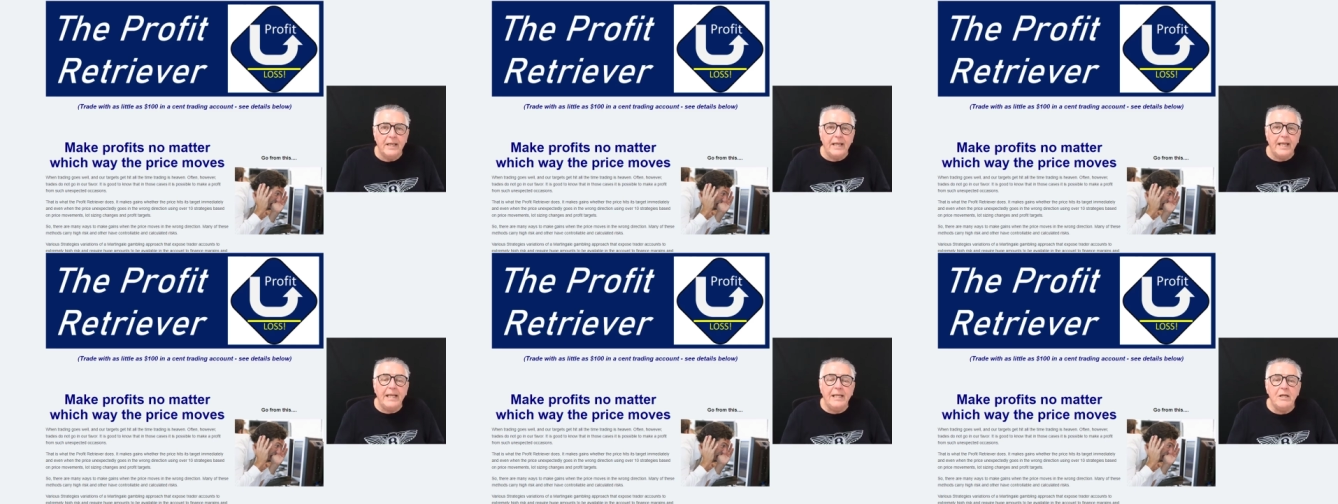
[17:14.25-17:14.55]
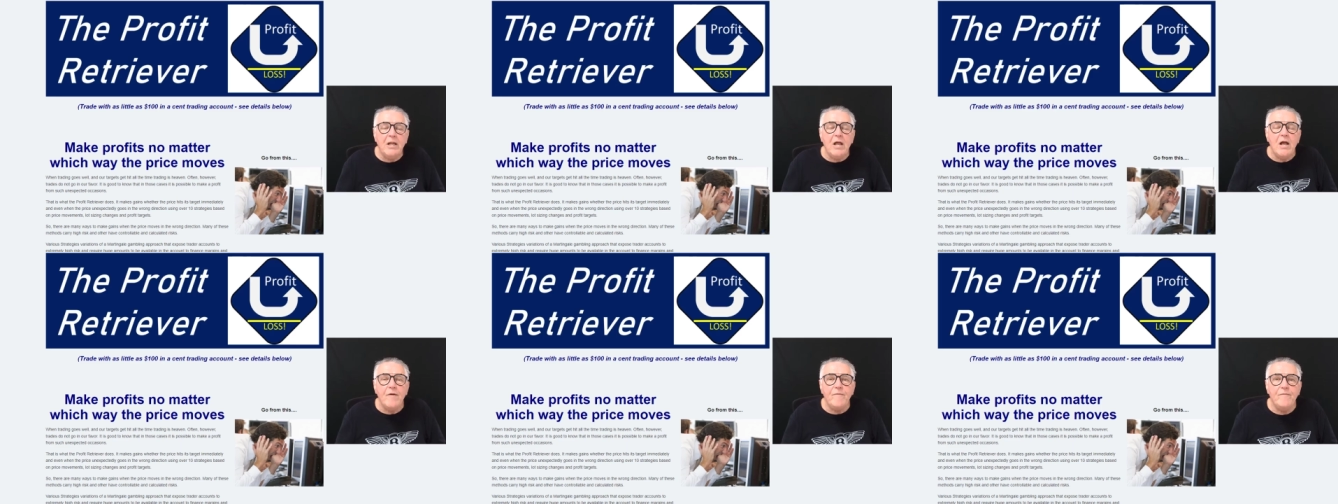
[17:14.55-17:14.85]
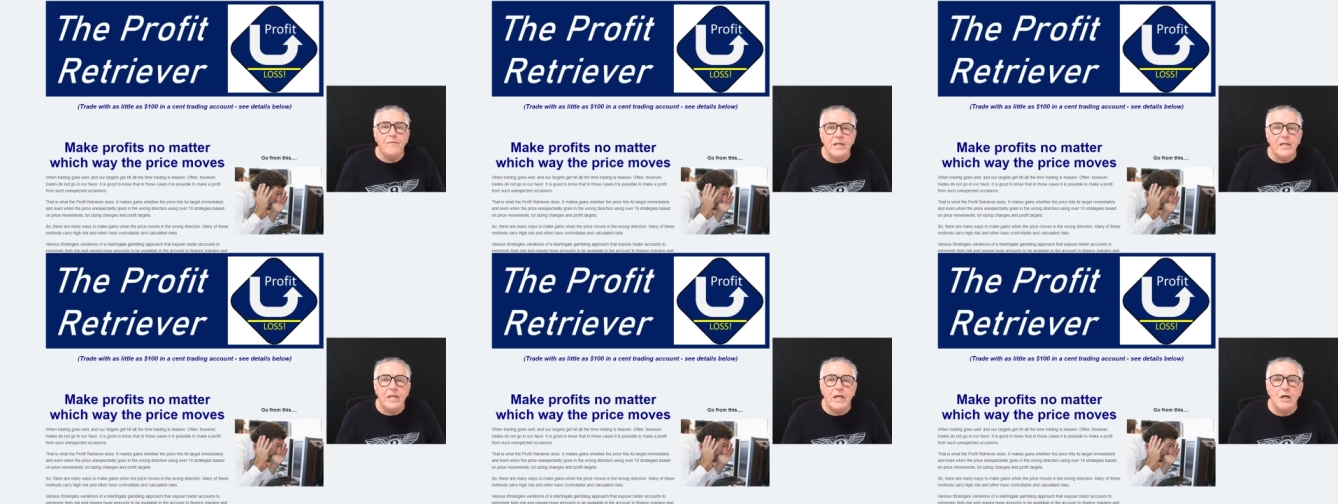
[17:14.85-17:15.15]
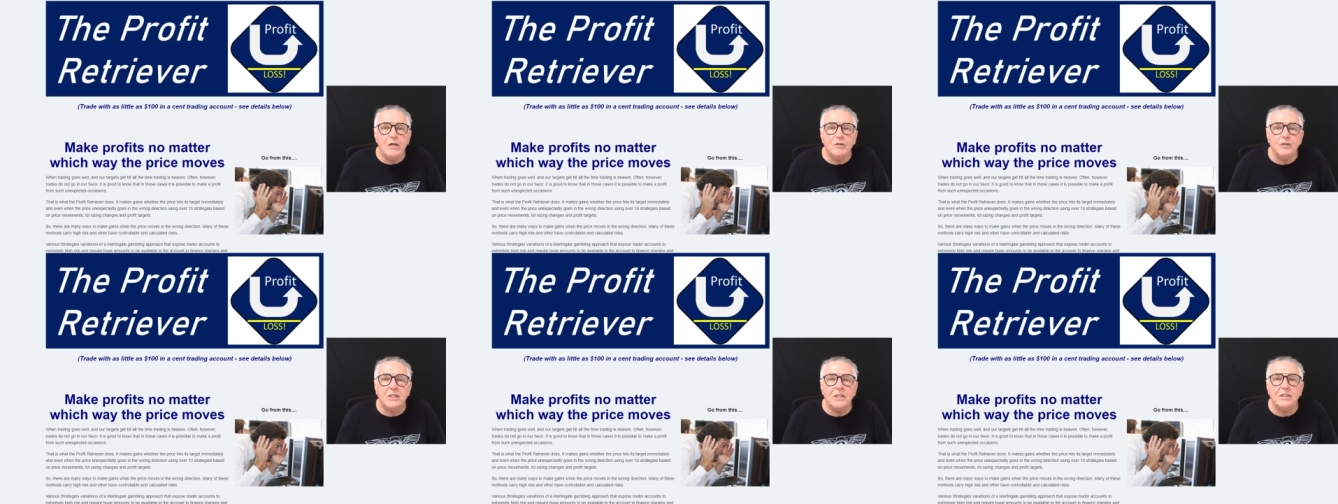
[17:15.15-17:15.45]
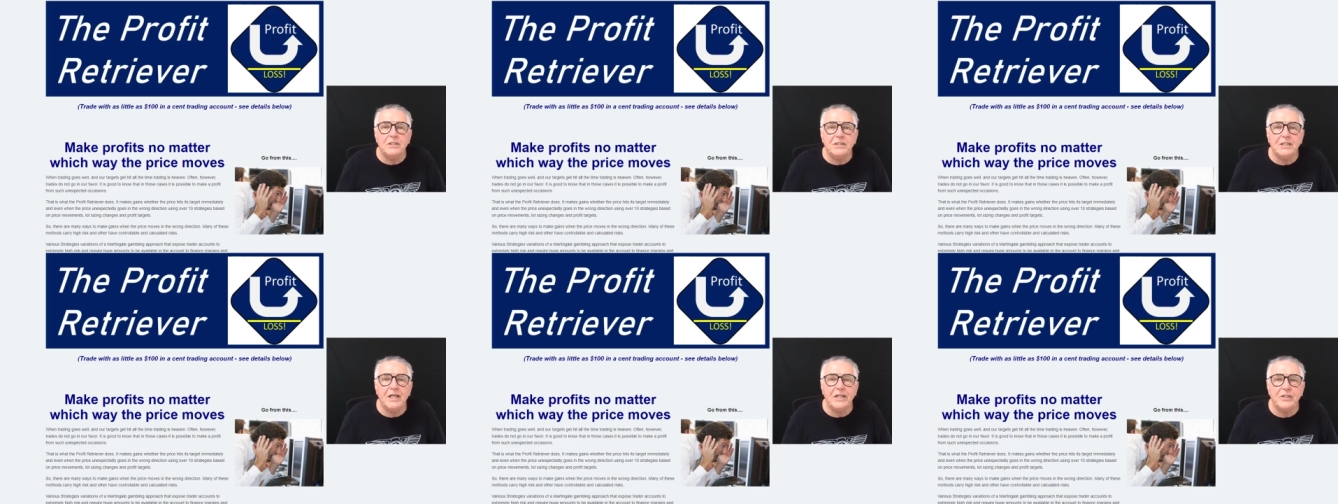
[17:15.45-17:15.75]
in videos
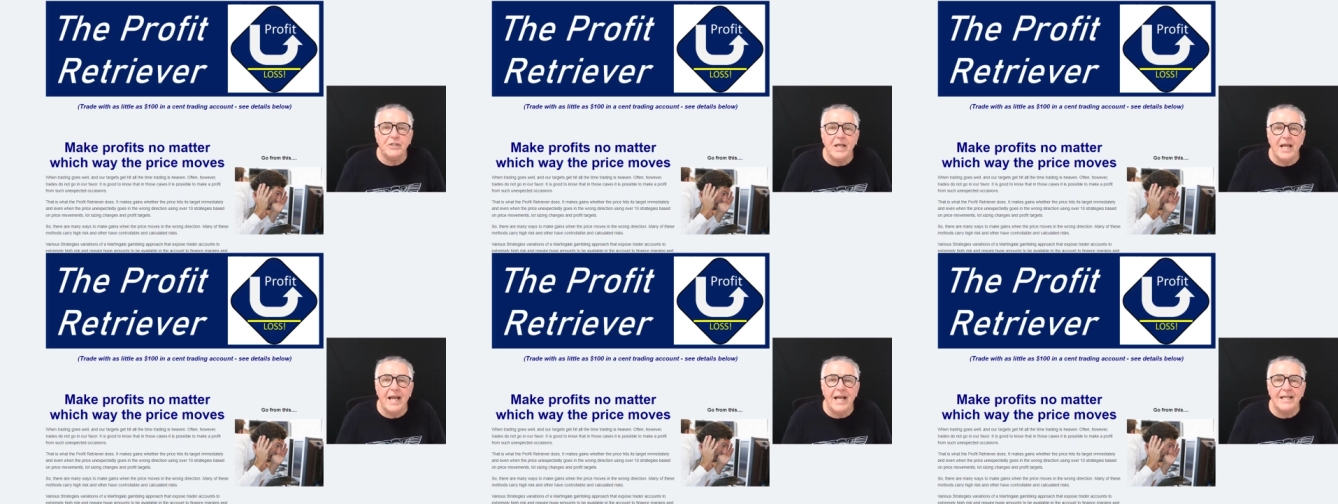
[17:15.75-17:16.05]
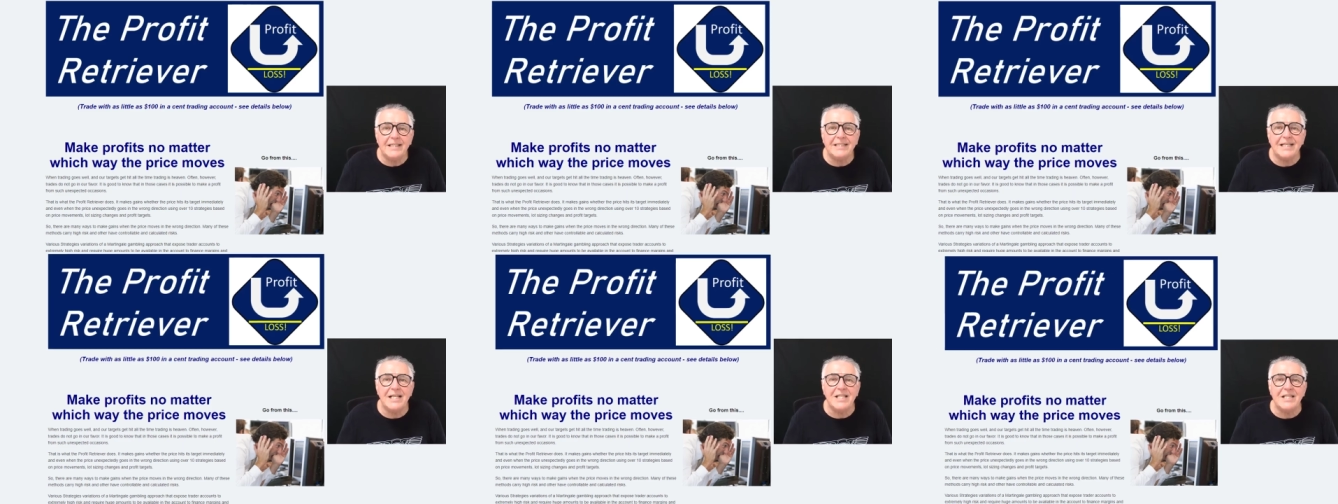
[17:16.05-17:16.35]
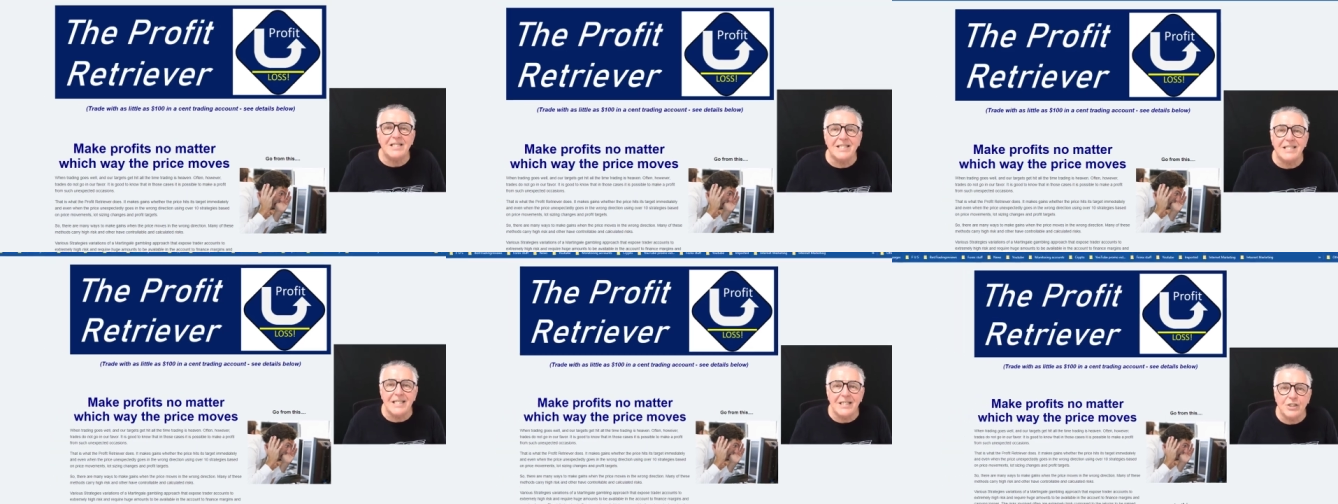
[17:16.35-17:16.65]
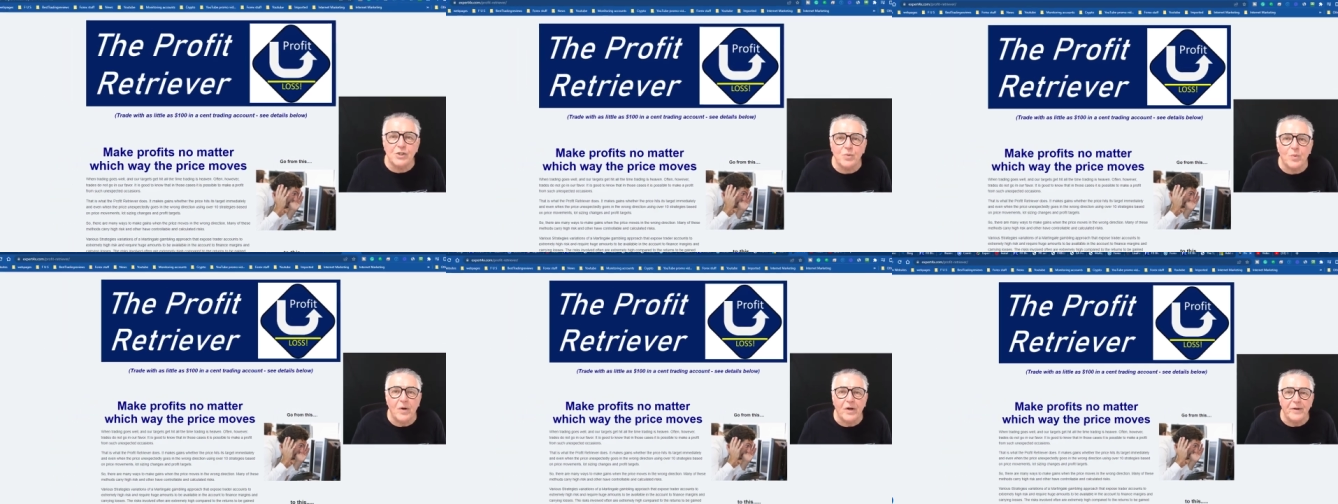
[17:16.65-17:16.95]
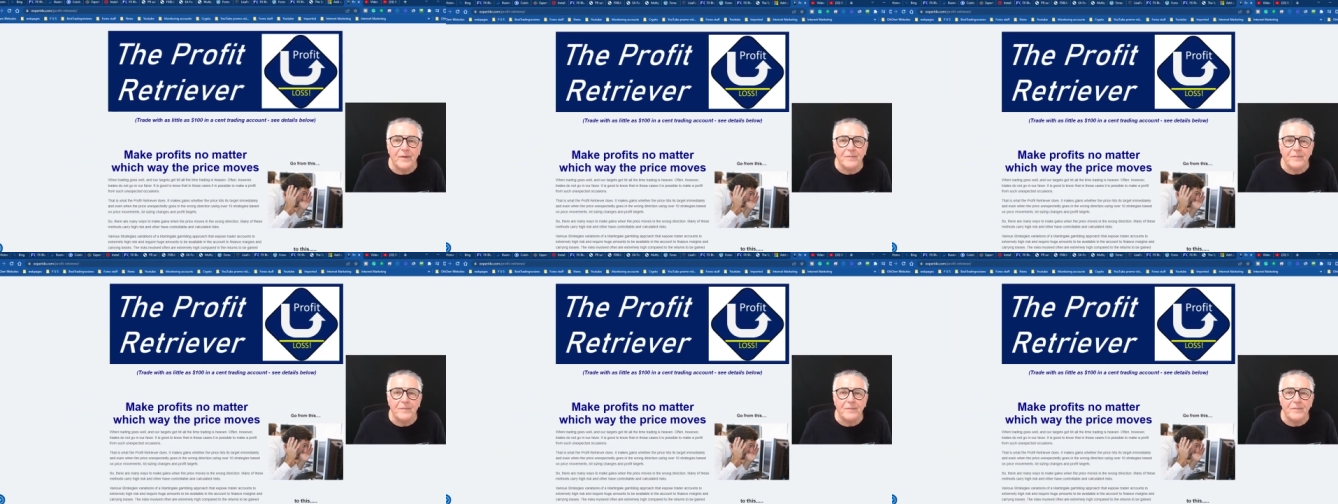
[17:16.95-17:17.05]
such as this one.